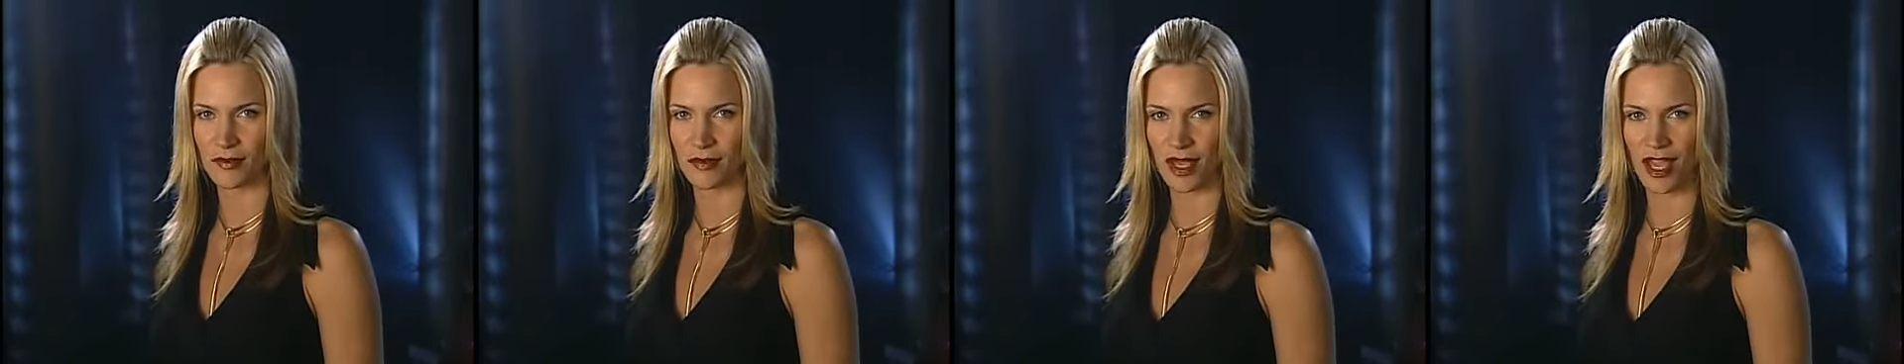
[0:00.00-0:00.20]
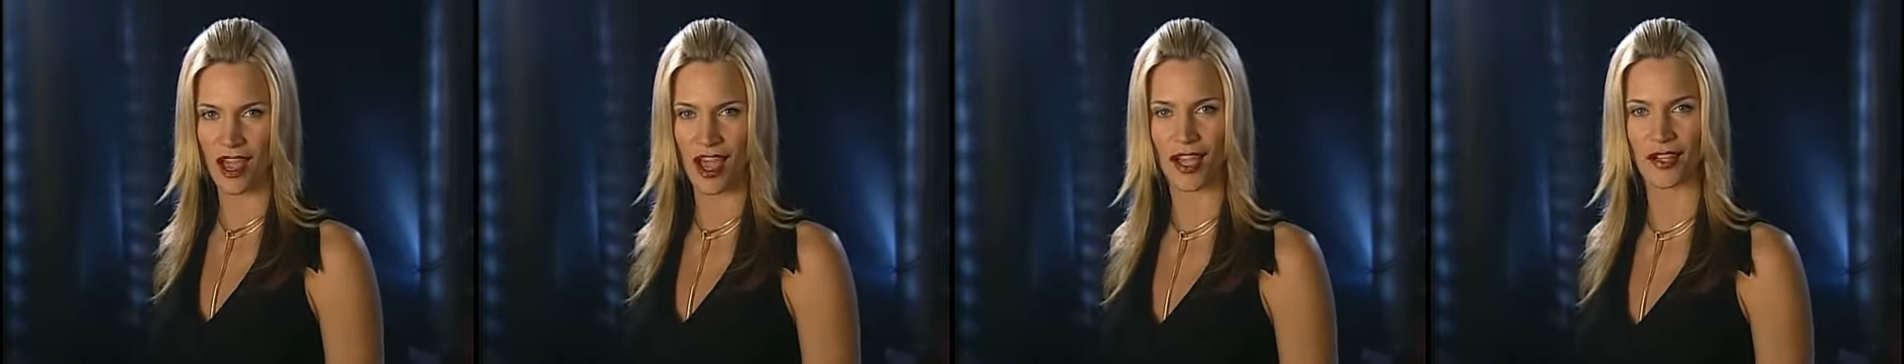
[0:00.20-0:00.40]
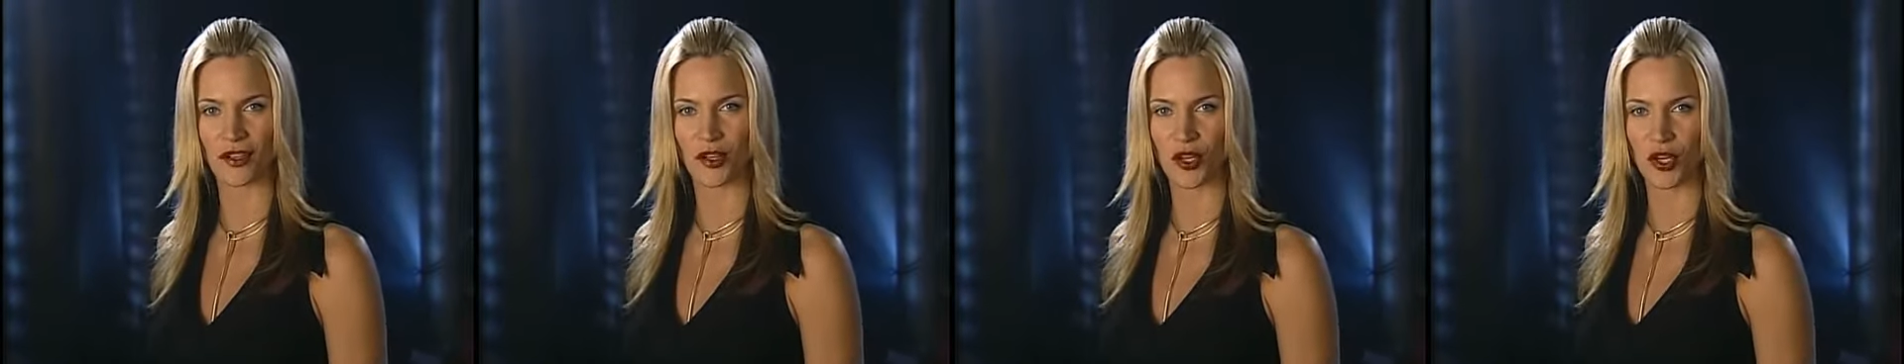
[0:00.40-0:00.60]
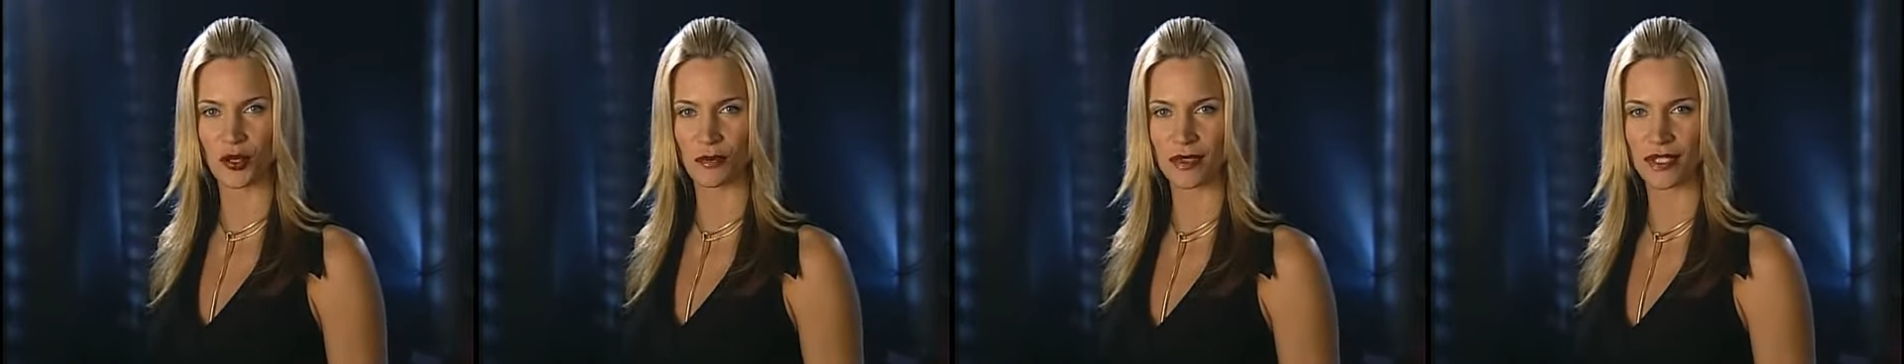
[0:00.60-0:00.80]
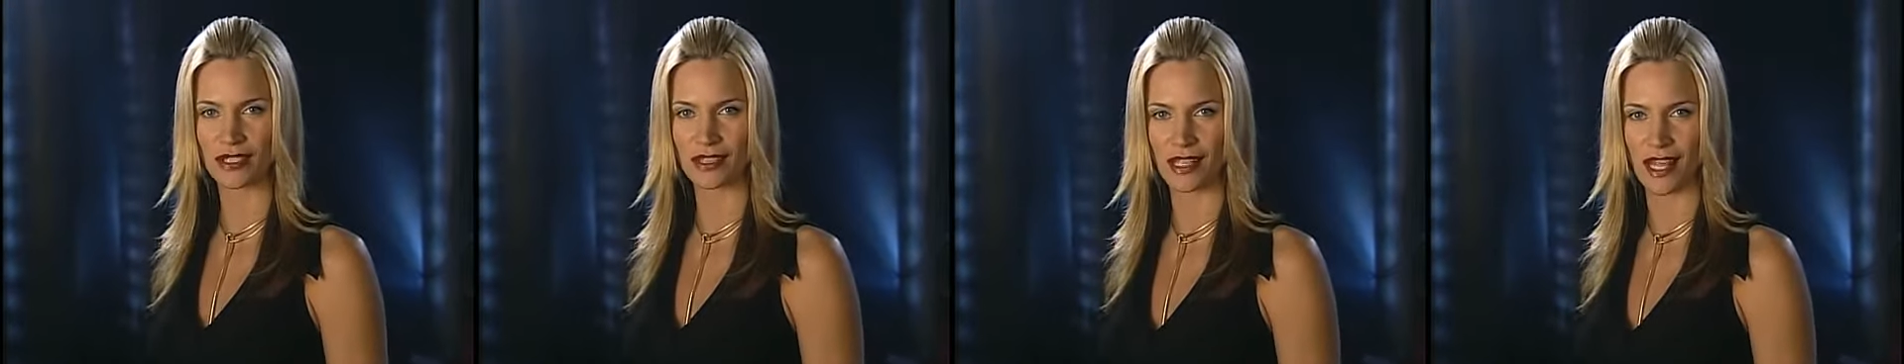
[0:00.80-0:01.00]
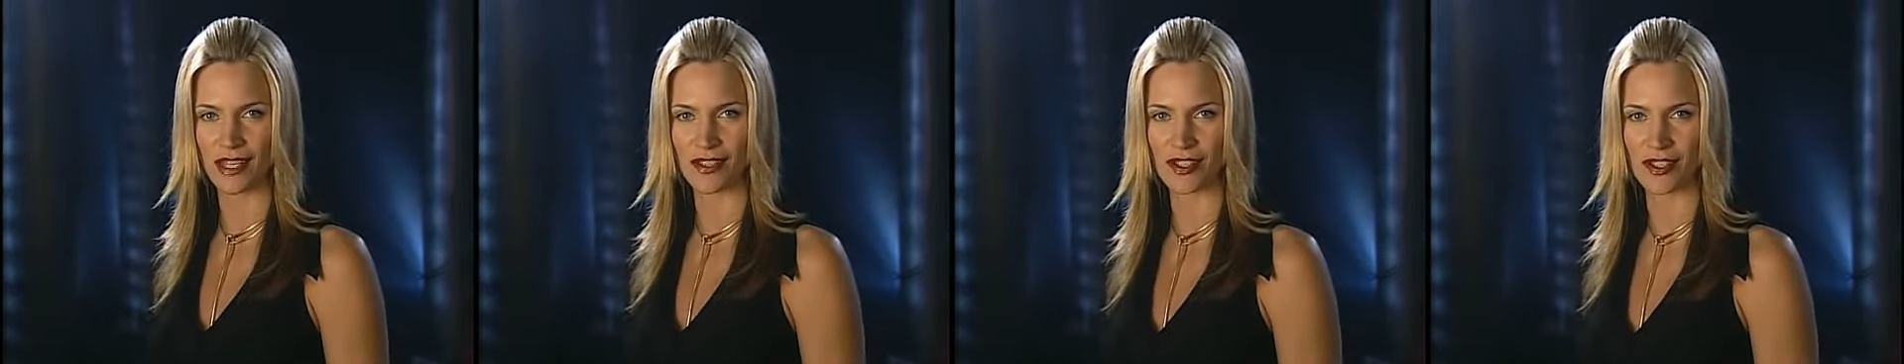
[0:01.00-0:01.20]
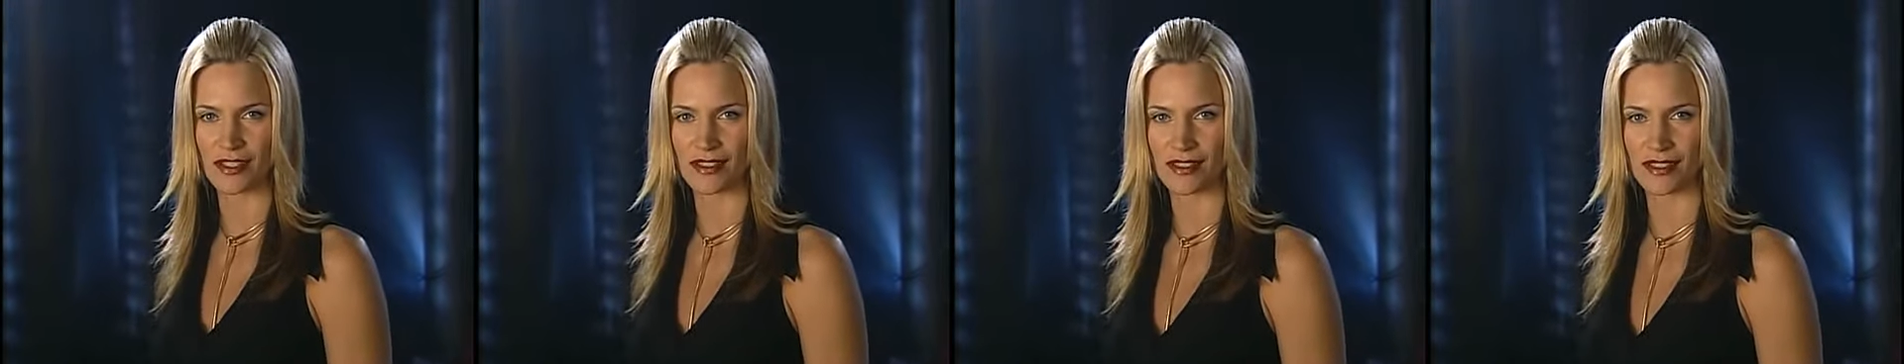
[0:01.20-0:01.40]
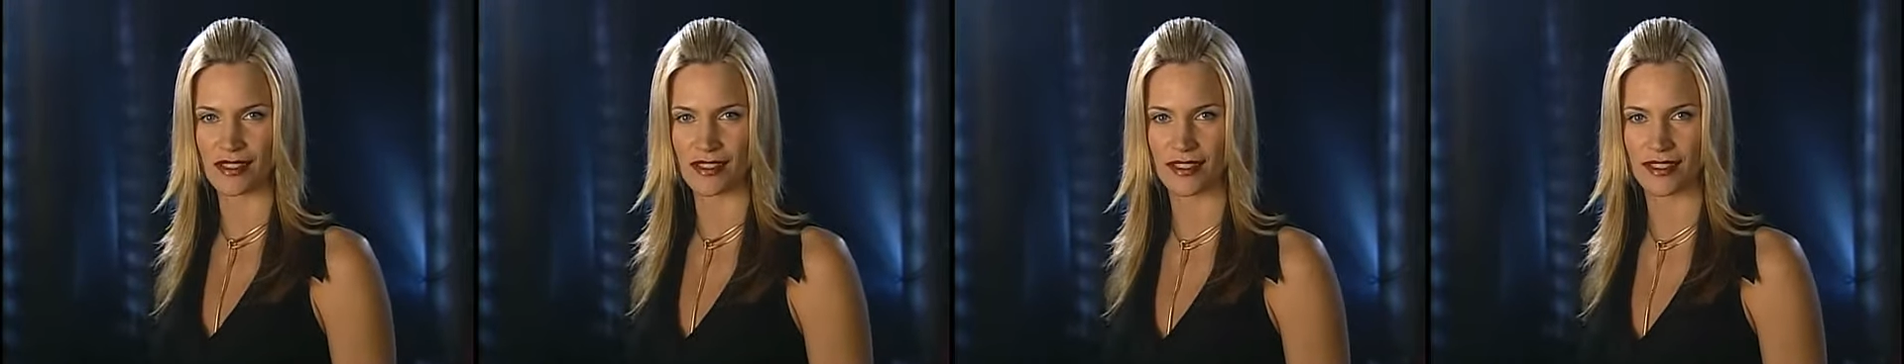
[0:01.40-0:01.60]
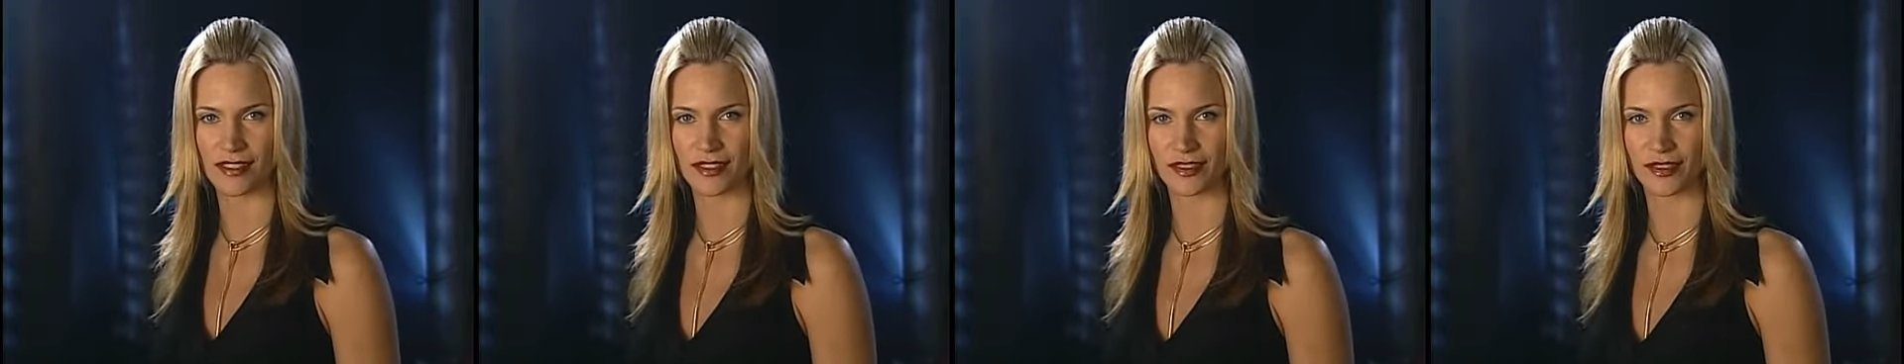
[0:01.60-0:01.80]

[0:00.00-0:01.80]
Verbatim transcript: behind urban legends.